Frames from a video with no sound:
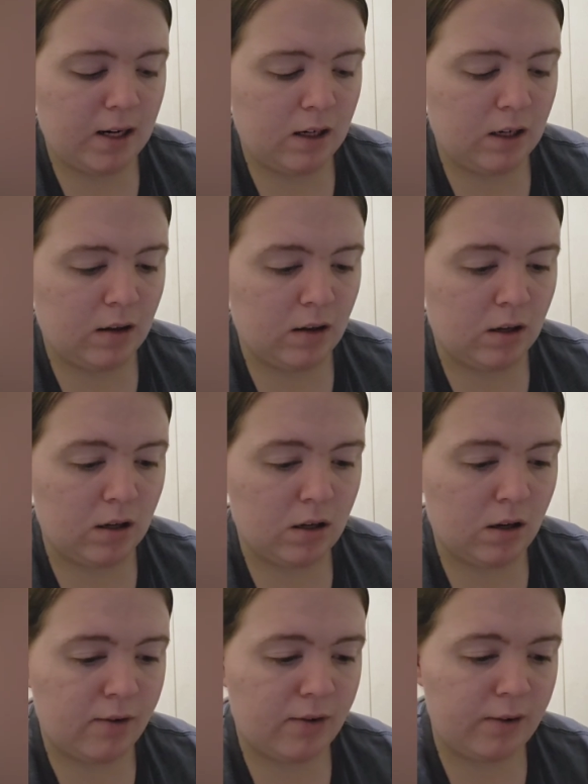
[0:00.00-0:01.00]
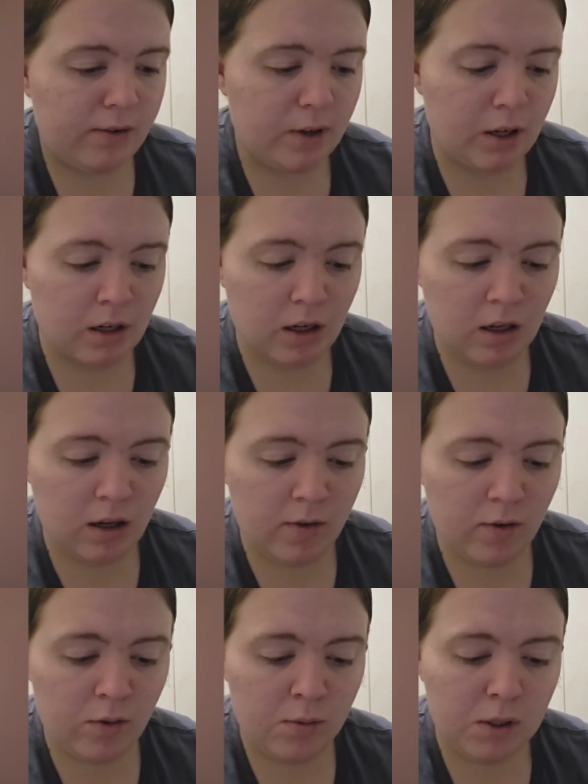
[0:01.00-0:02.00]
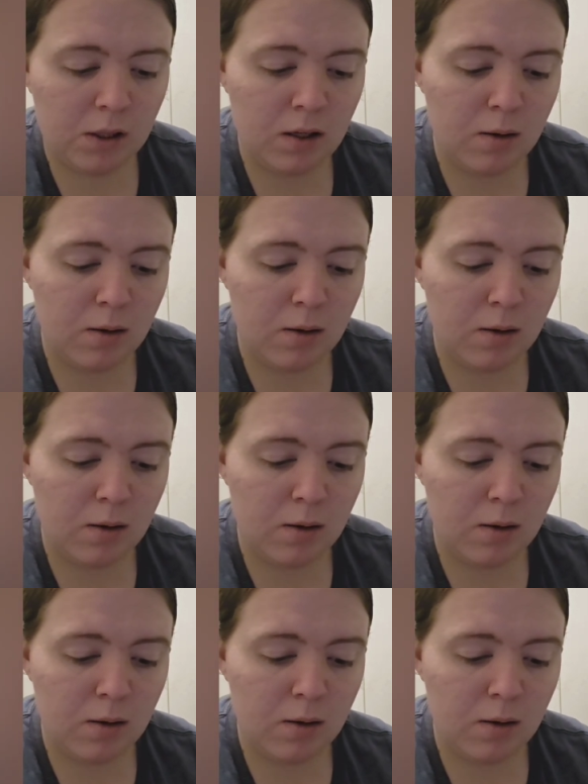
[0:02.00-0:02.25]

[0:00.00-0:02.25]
any luck off of any of them,